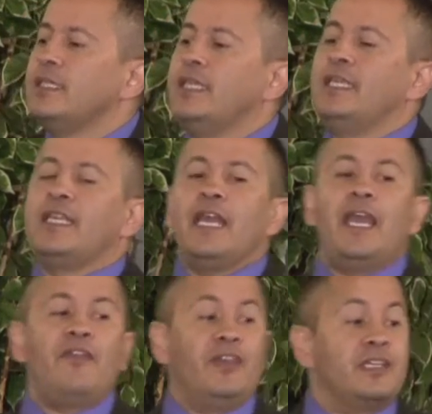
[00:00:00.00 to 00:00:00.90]
He
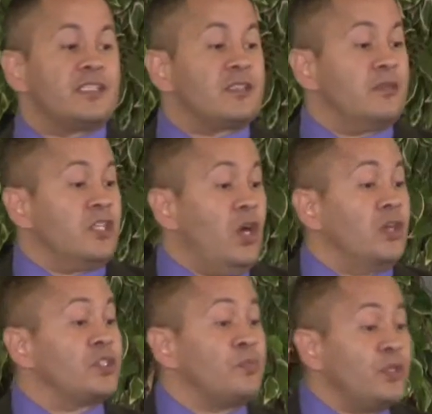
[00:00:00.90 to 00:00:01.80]
gave his
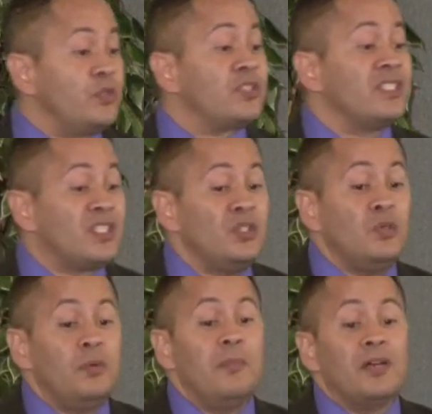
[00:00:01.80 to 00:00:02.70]
contribution
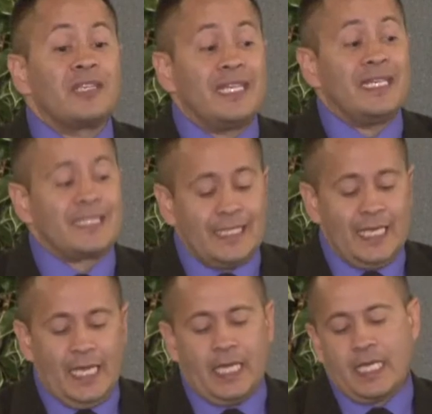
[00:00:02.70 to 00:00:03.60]
to
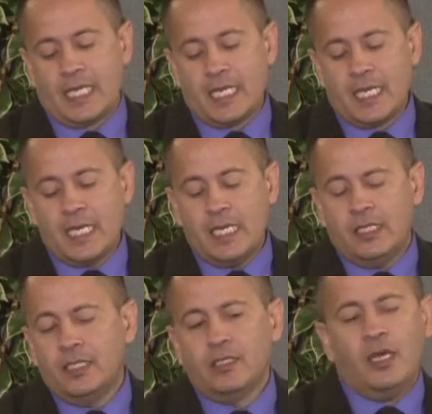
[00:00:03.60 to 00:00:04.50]
Melchizedek.
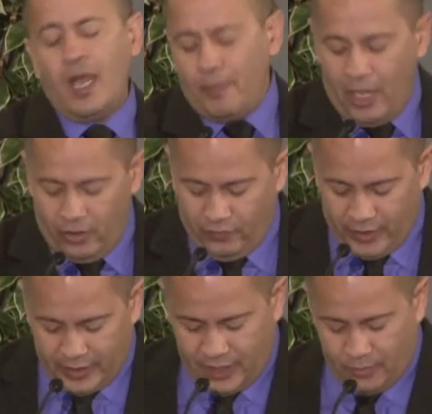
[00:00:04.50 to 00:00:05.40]
Hop on over
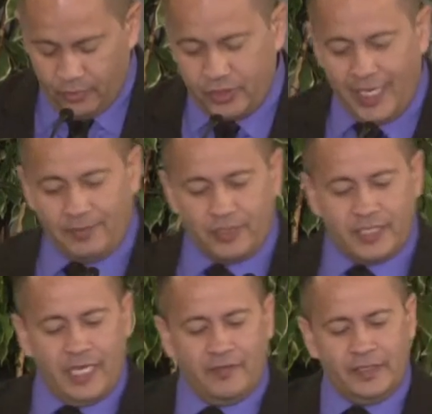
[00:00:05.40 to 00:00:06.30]
to Hebrews chapter
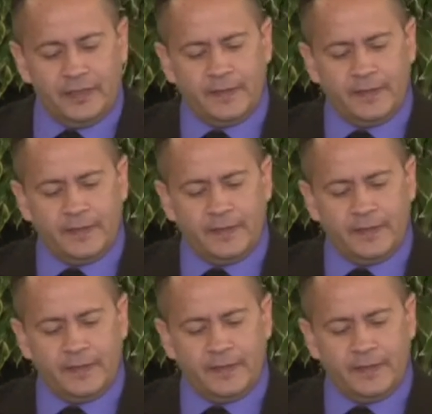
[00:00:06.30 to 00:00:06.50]
7.